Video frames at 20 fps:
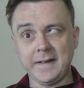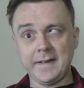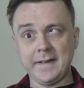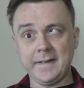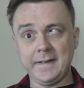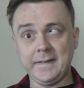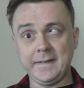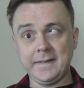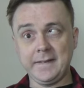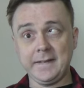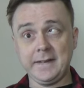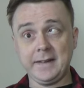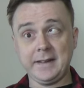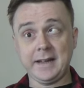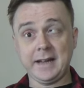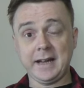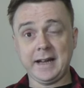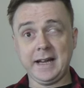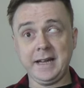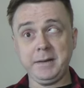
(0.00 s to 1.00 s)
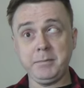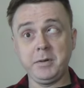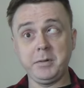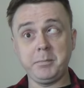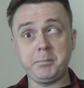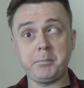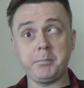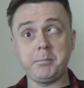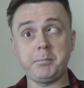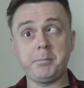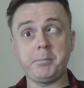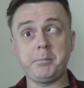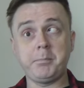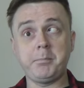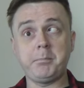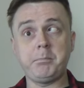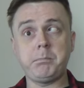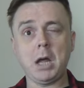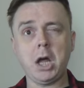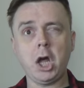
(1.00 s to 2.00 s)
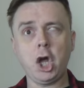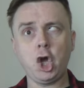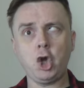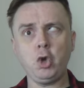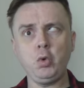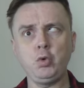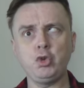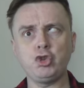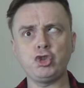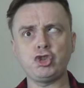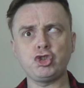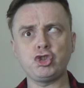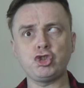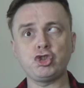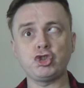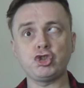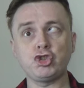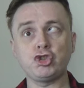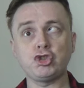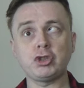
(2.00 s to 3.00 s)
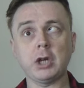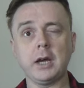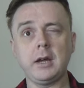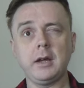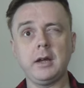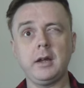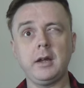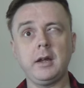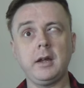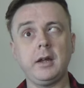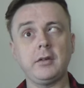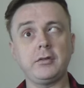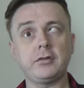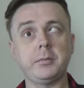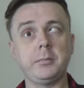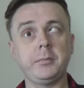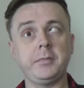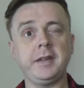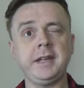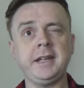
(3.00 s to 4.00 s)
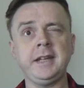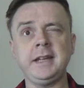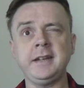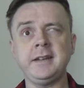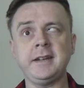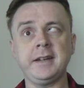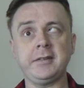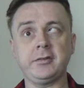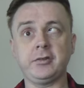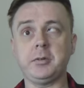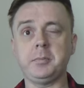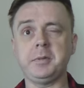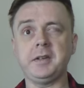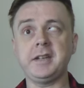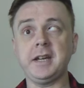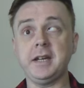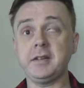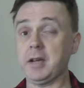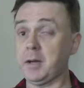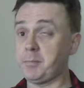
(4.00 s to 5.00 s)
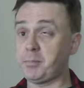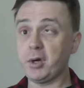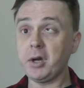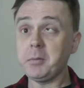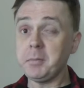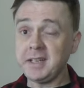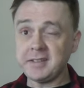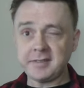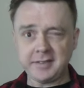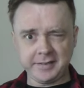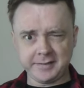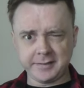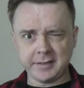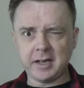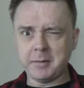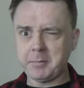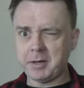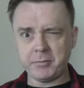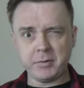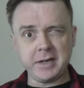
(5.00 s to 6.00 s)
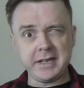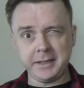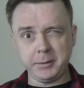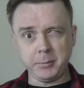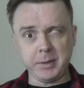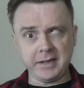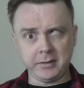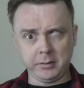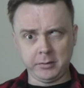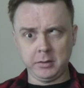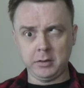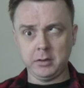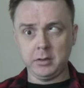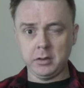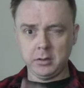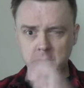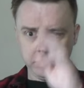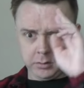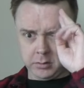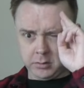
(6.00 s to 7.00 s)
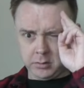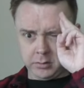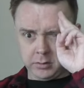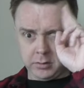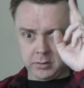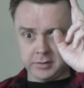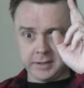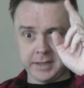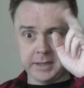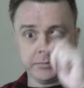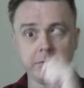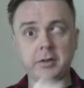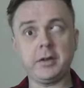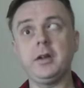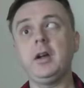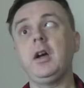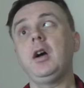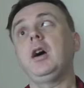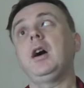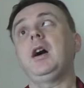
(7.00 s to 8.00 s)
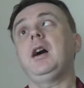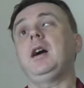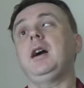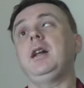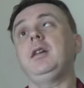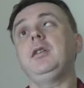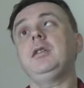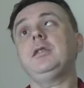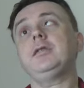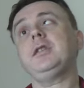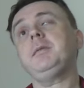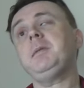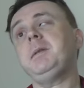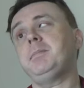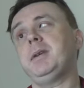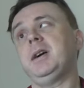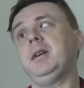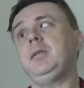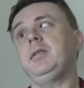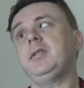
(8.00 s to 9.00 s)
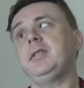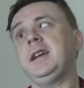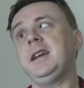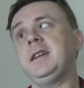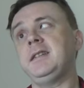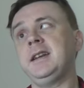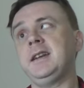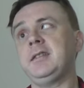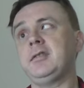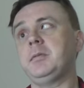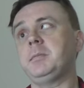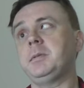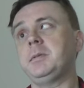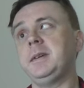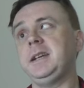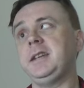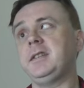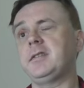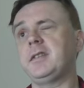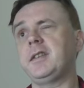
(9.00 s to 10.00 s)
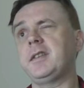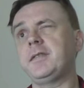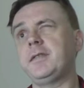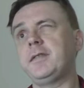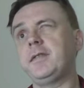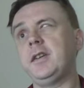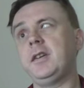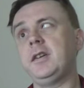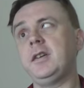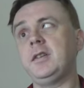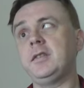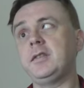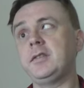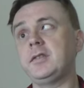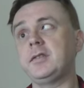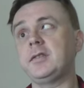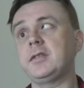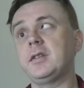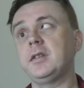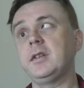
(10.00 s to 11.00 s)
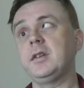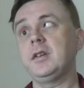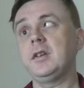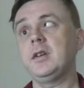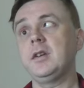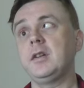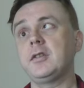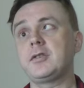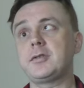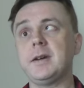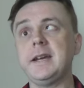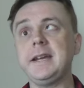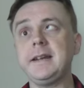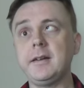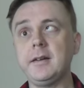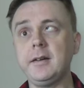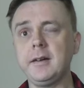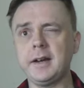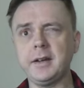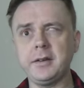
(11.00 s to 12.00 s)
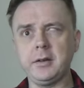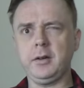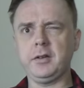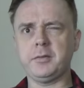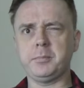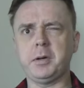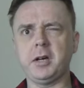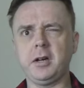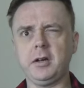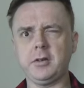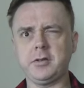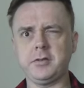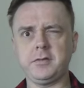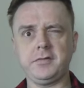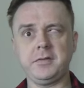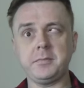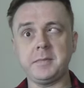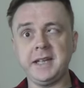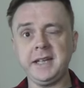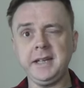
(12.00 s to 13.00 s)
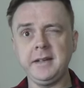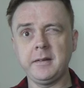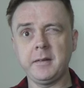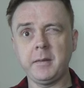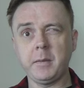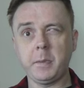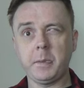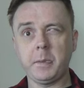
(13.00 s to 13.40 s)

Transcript: Uh, I will post something in the next couple of days. I promise this time I really will. Scouts on it. I'll also be posting in the next couple of weeks the first trailer. I know it's posh for me.